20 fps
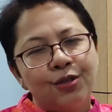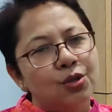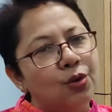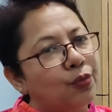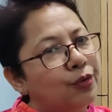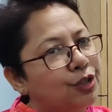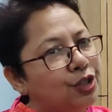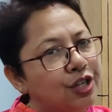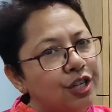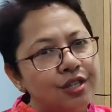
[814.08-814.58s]

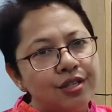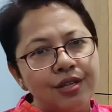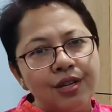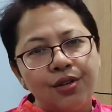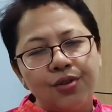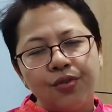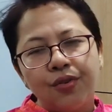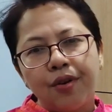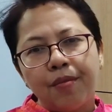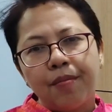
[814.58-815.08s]
So we just
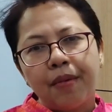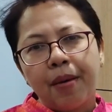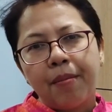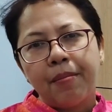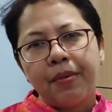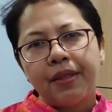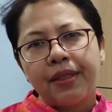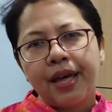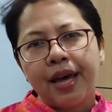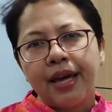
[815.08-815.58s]
need to
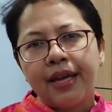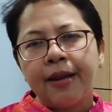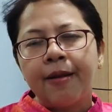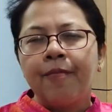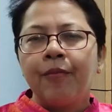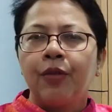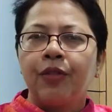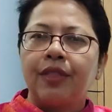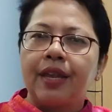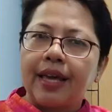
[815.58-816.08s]
remember that.
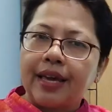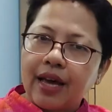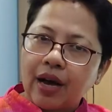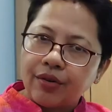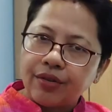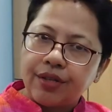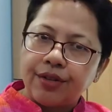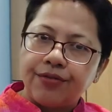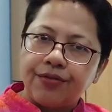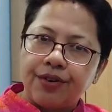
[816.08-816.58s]
Take
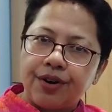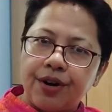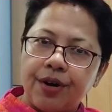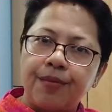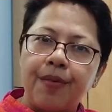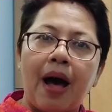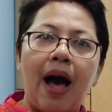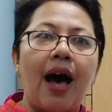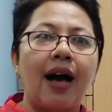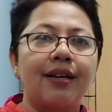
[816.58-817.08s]
out the
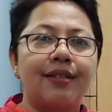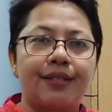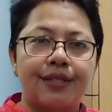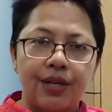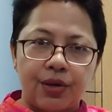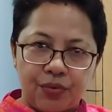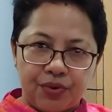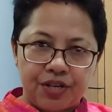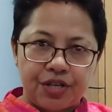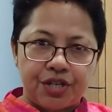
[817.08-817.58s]
verb, ask
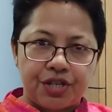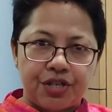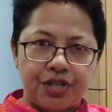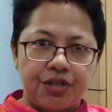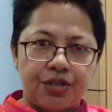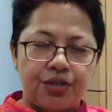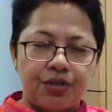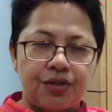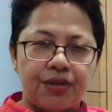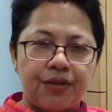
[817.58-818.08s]
the
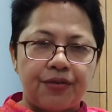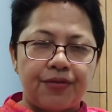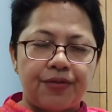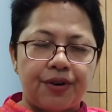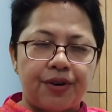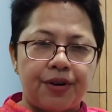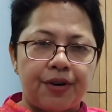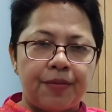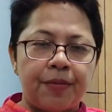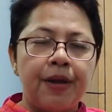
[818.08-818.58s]
questions to the
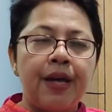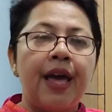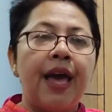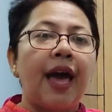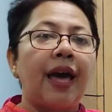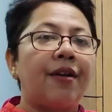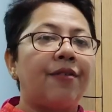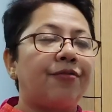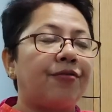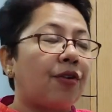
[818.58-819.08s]
verb,
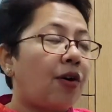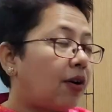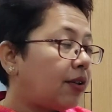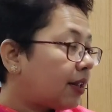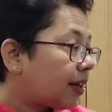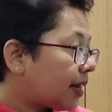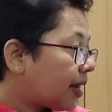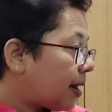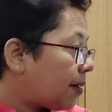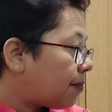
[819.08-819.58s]
and for
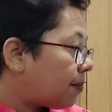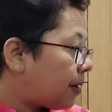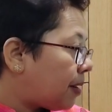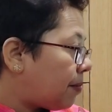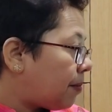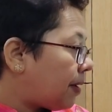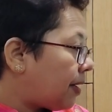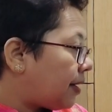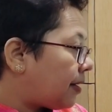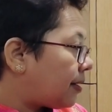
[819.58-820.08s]
the
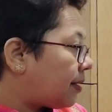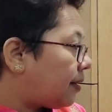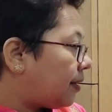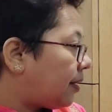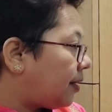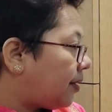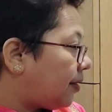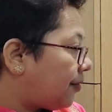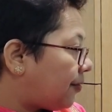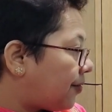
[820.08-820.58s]
complement,
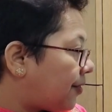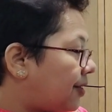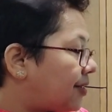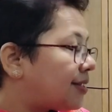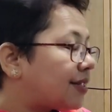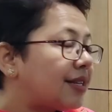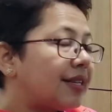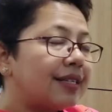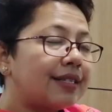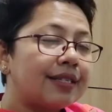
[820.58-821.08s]
the
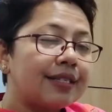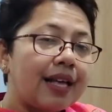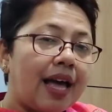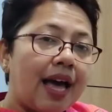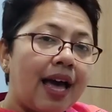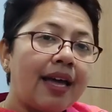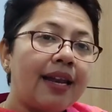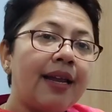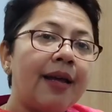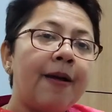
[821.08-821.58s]
difference is
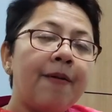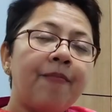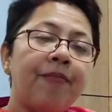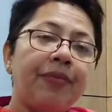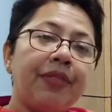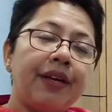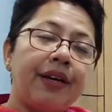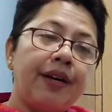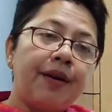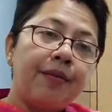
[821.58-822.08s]
that
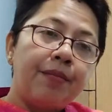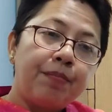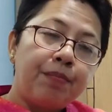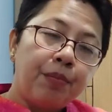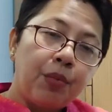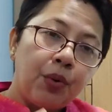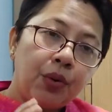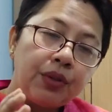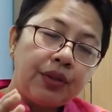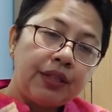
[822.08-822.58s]

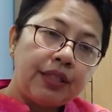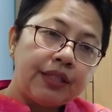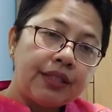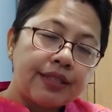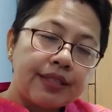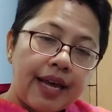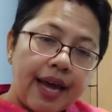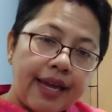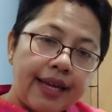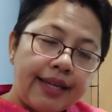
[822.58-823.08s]
both the
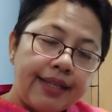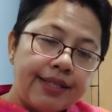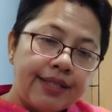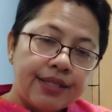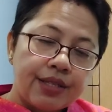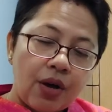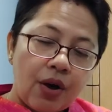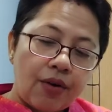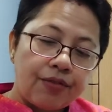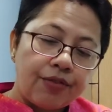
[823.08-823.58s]

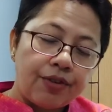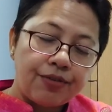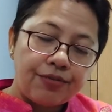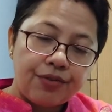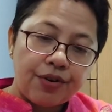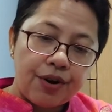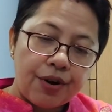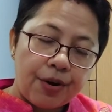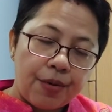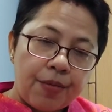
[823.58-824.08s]
sides of the
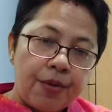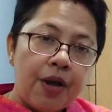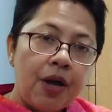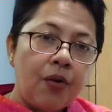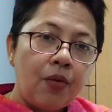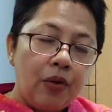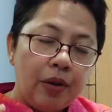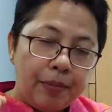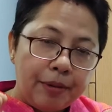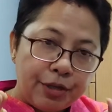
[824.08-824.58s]
verb
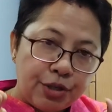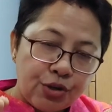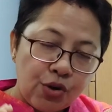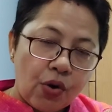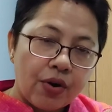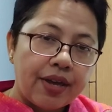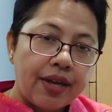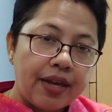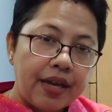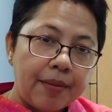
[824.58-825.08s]
will be
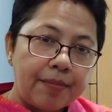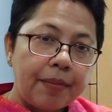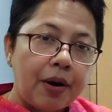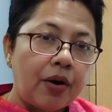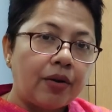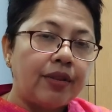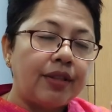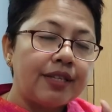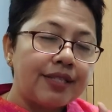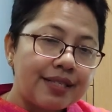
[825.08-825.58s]
talking
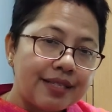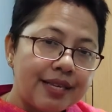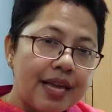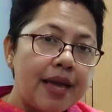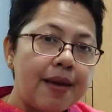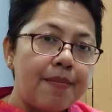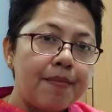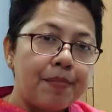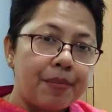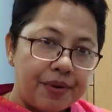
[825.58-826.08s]
about the
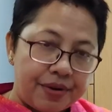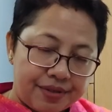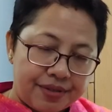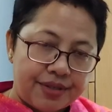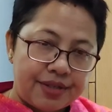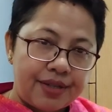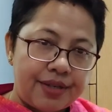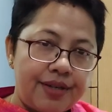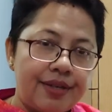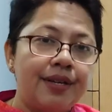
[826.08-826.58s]
same
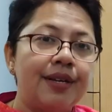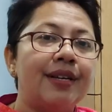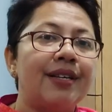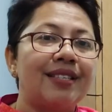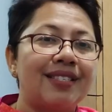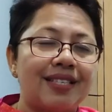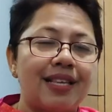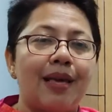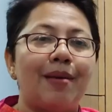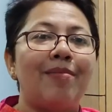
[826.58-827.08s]
person,
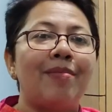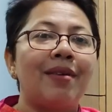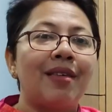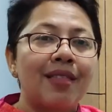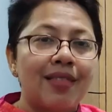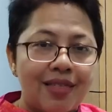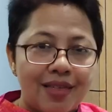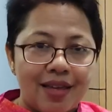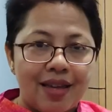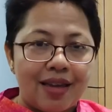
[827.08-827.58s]
same
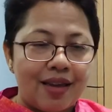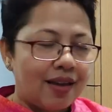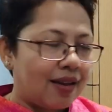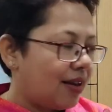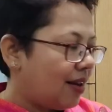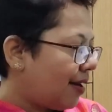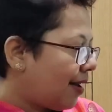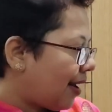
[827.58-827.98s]
thing,